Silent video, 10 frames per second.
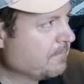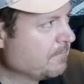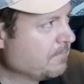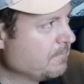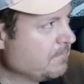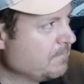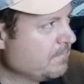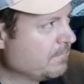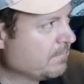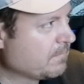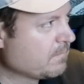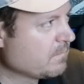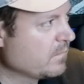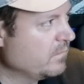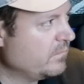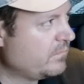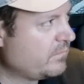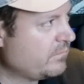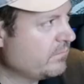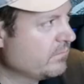
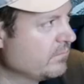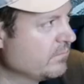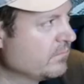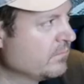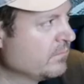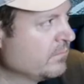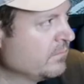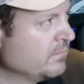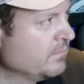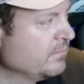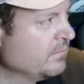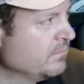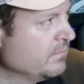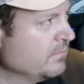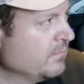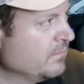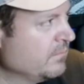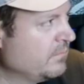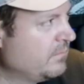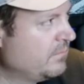
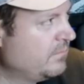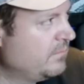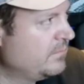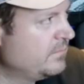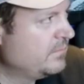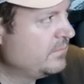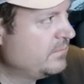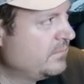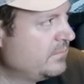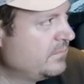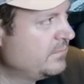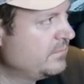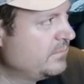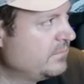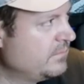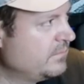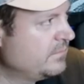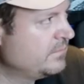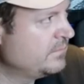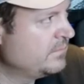
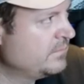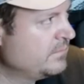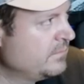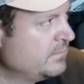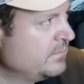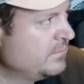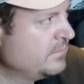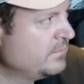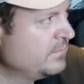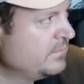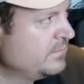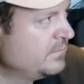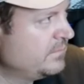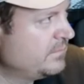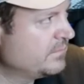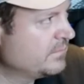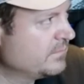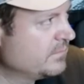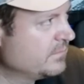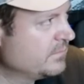This person isn't speaking.